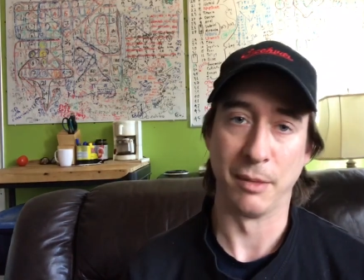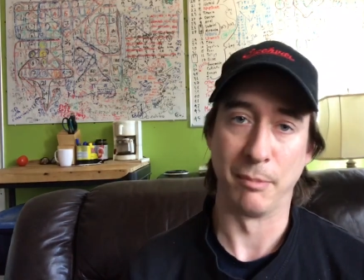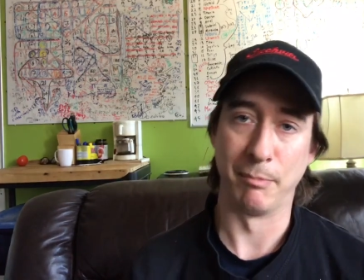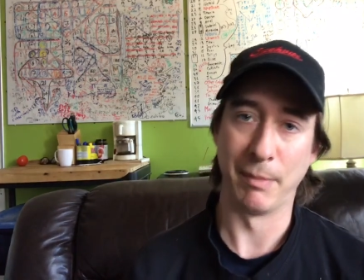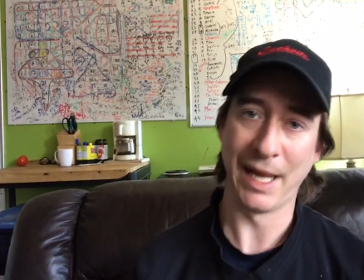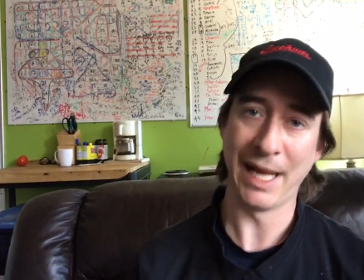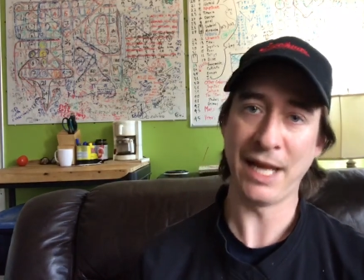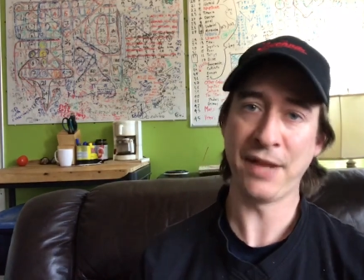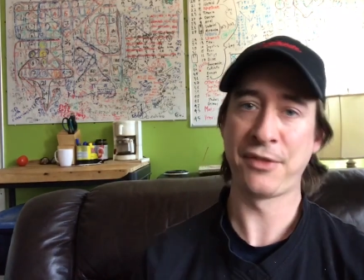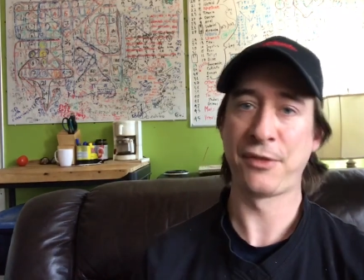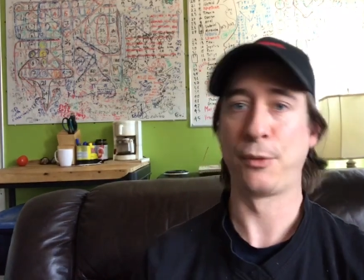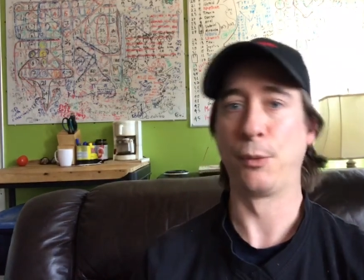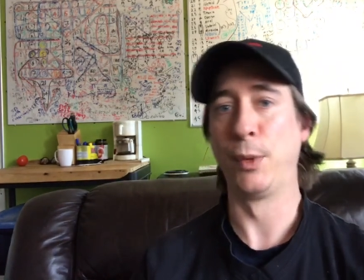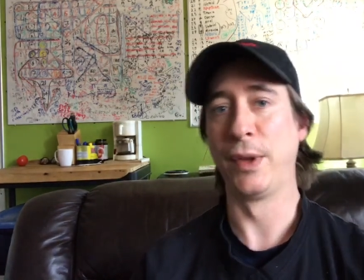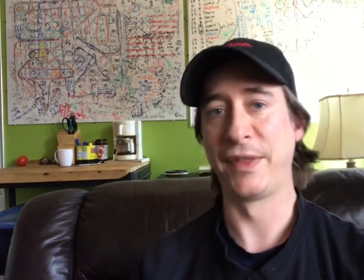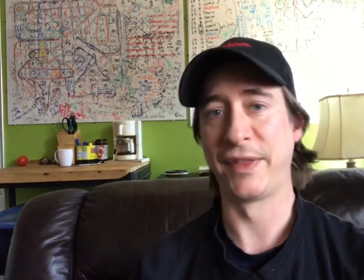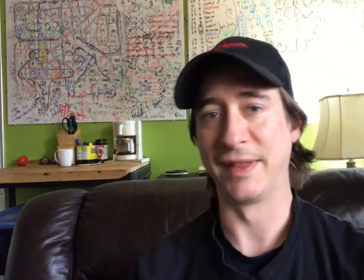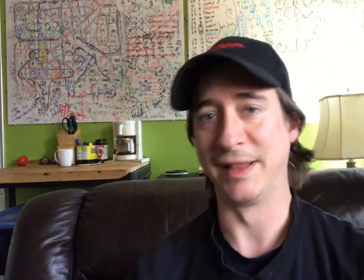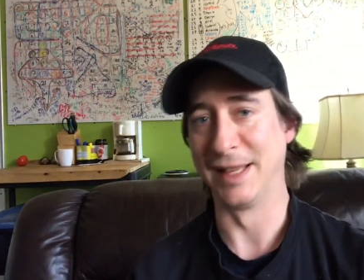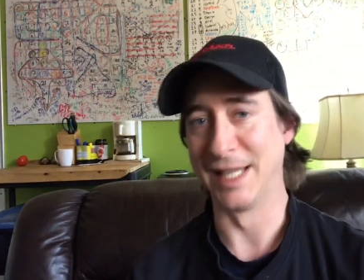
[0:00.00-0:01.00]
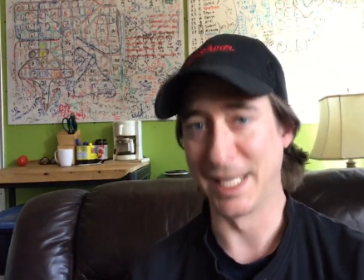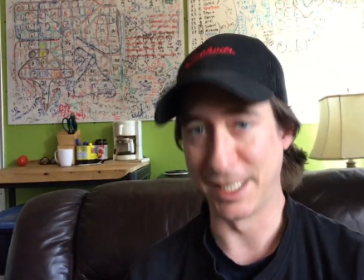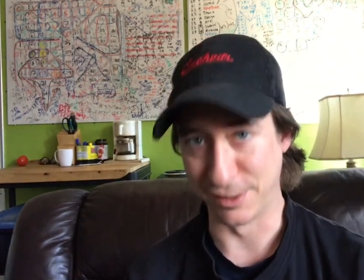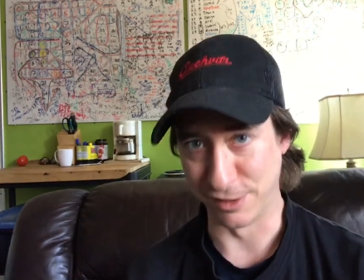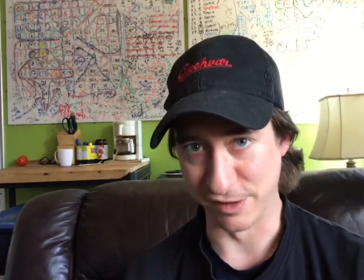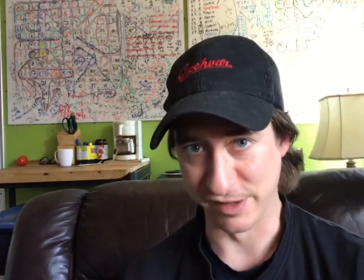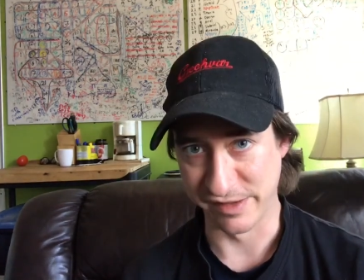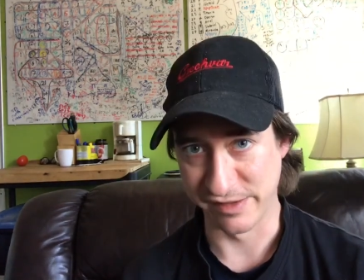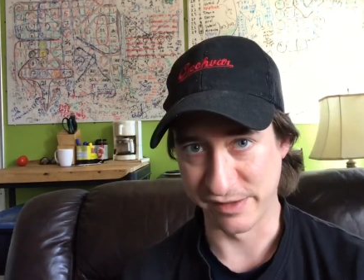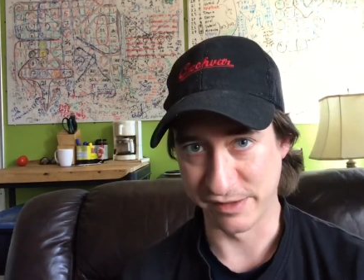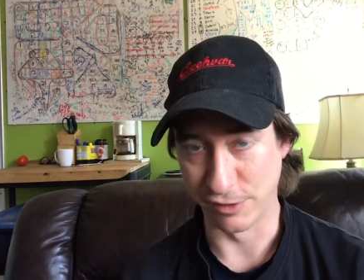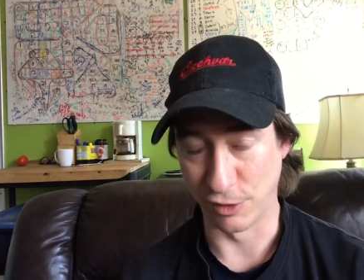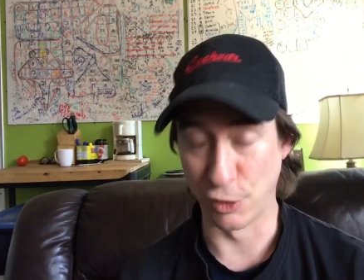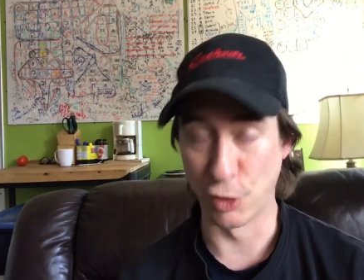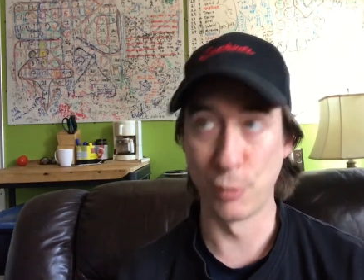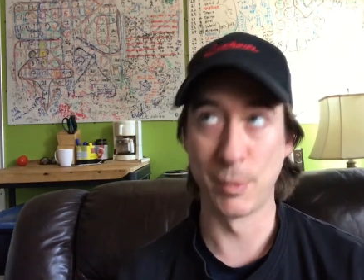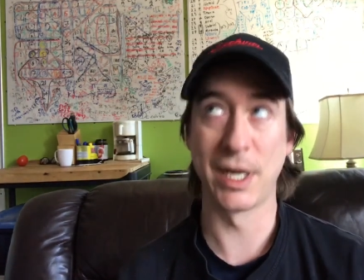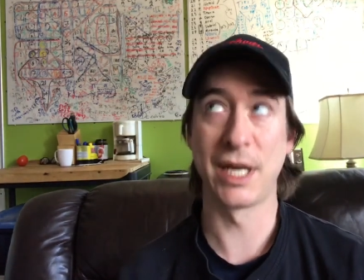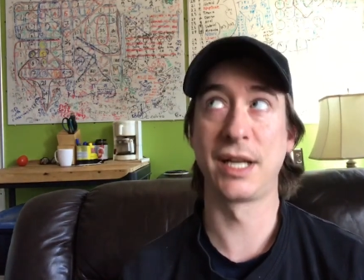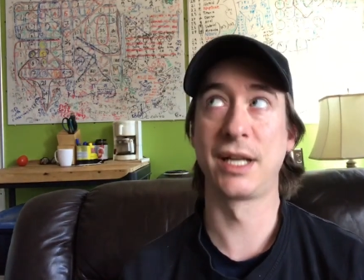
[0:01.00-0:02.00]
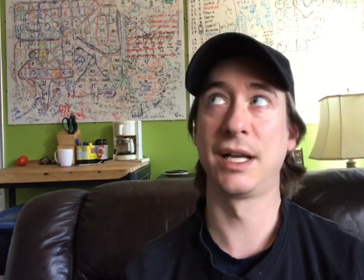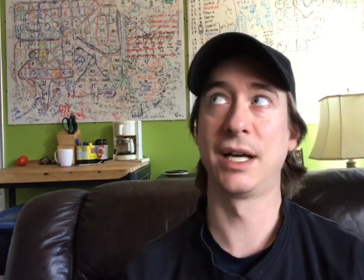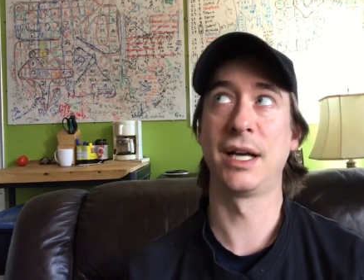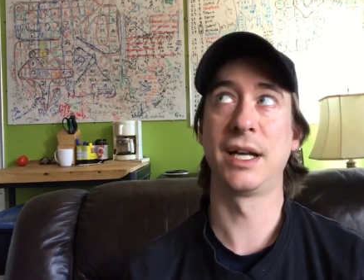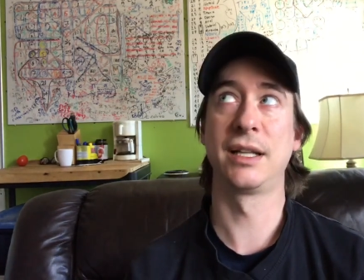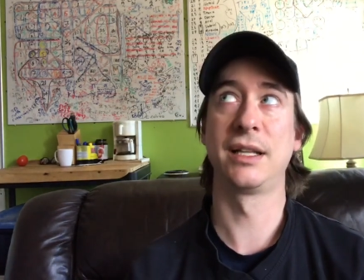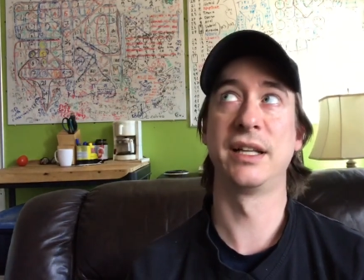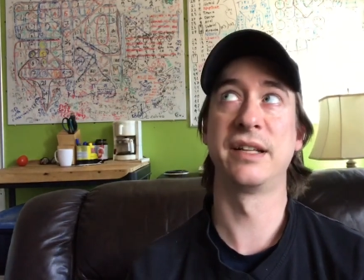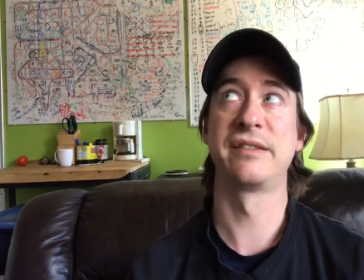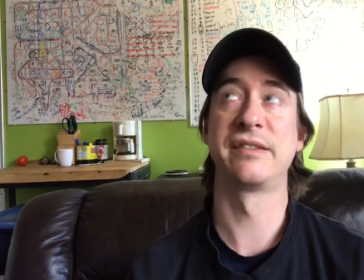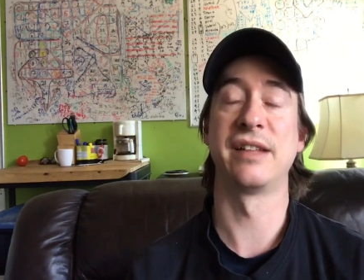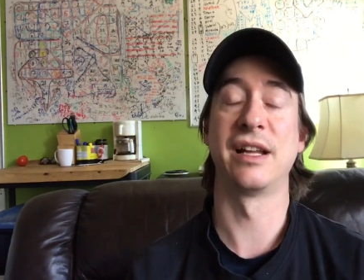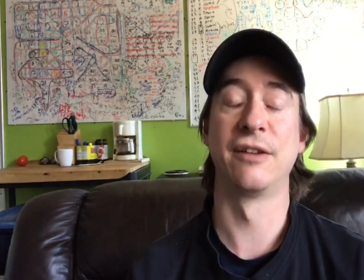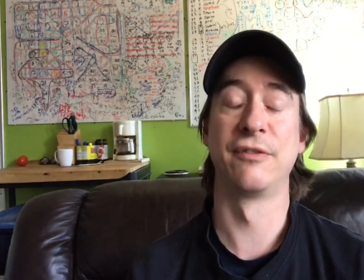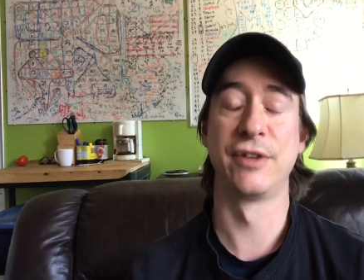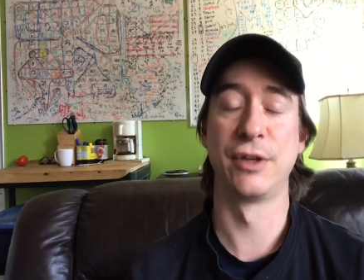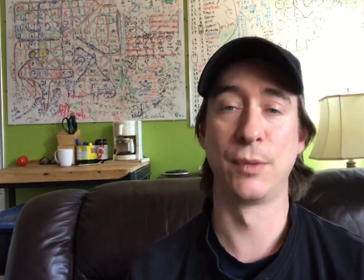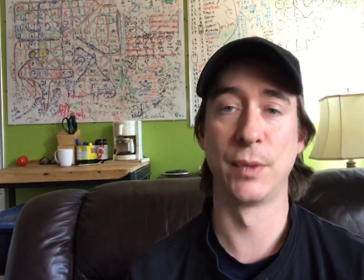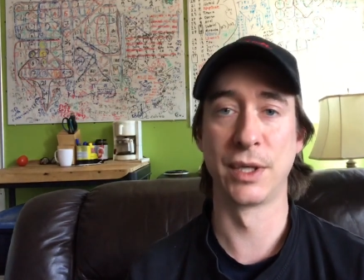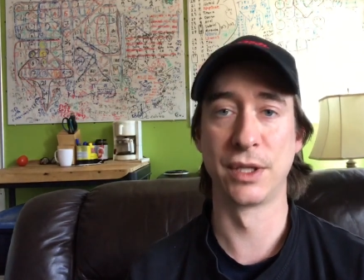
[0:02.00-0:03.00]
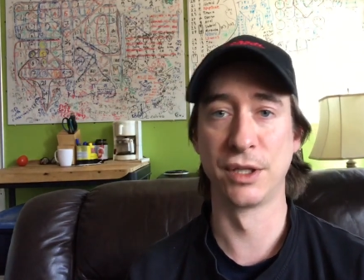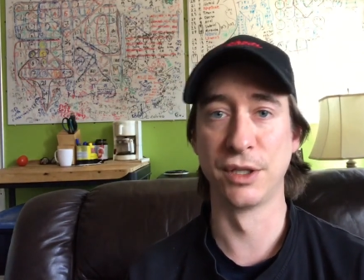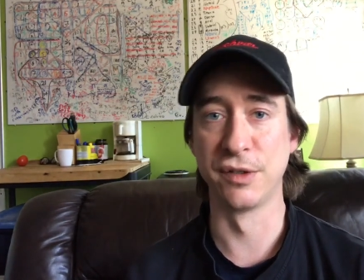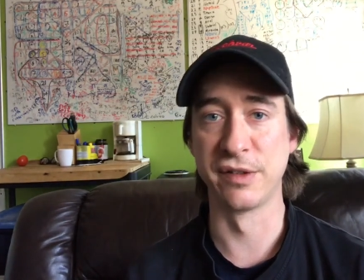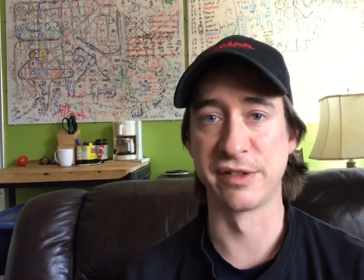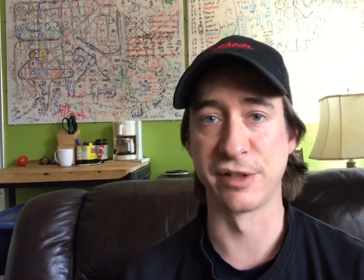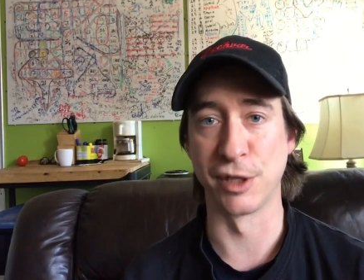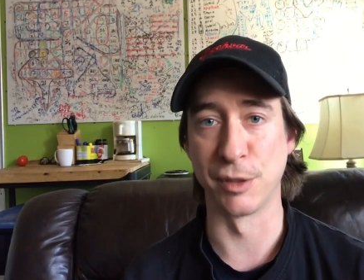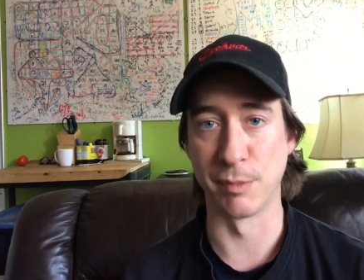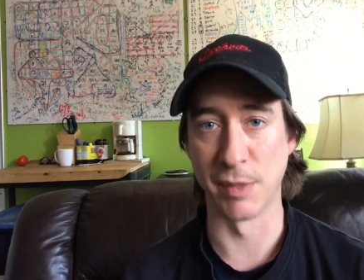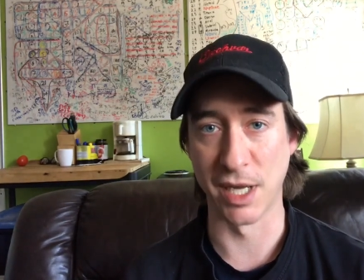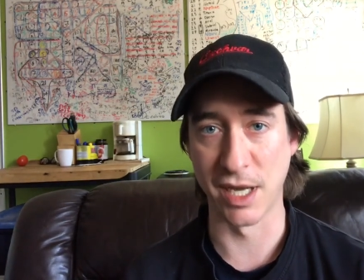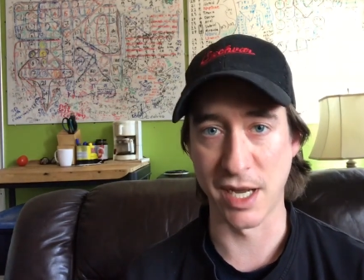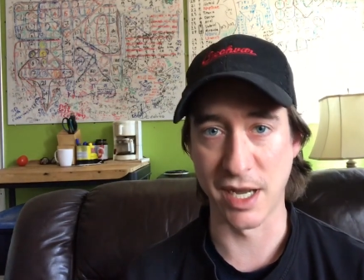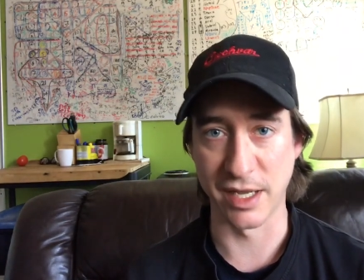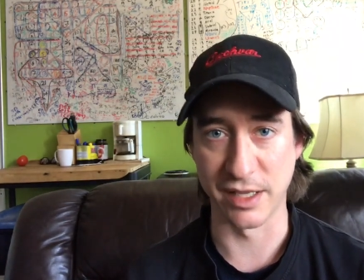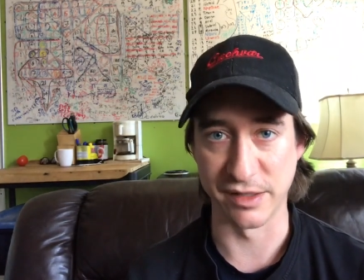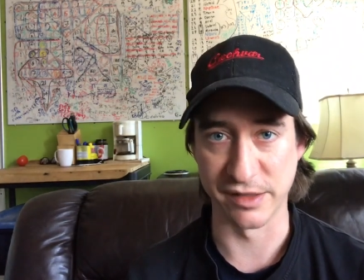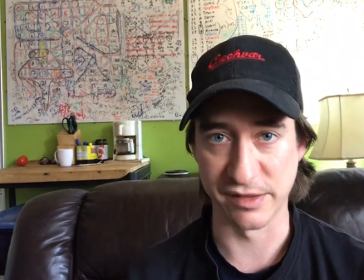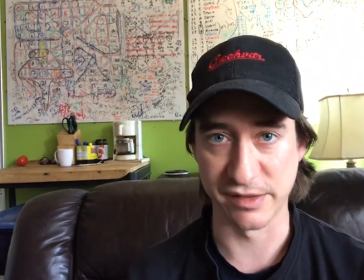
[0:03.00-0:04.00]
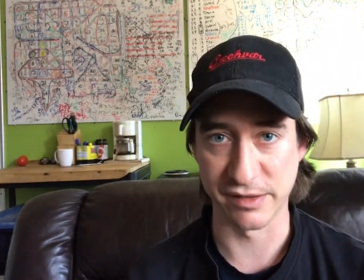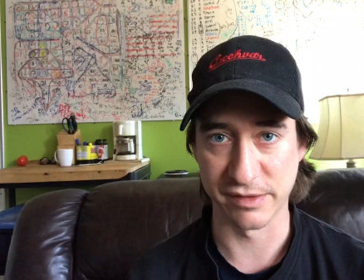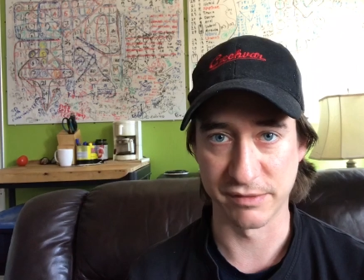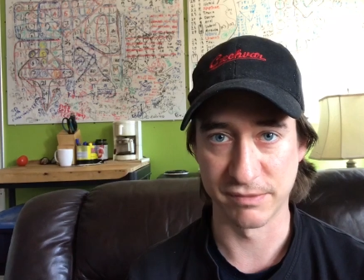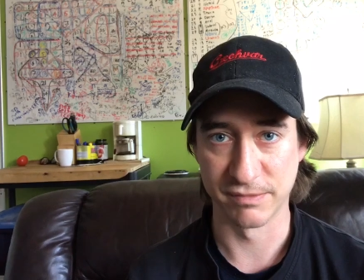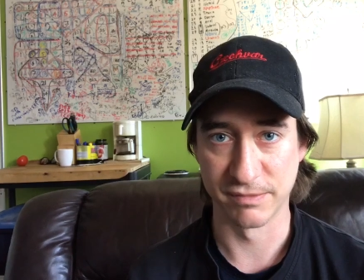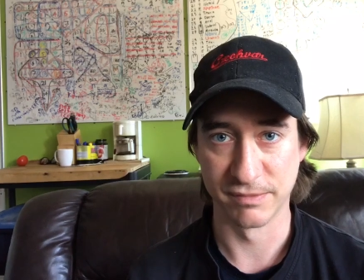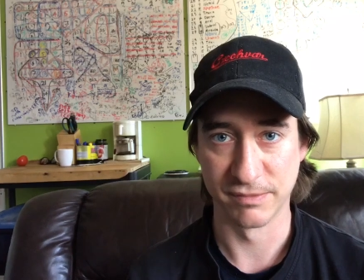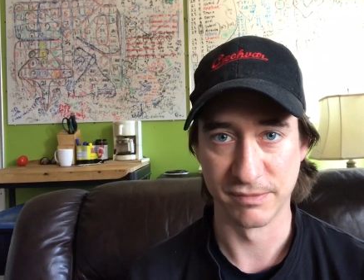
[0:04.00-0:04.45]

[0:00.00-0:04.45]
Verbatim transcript: Math with letters. Oh my god, let's everyone lose our minds.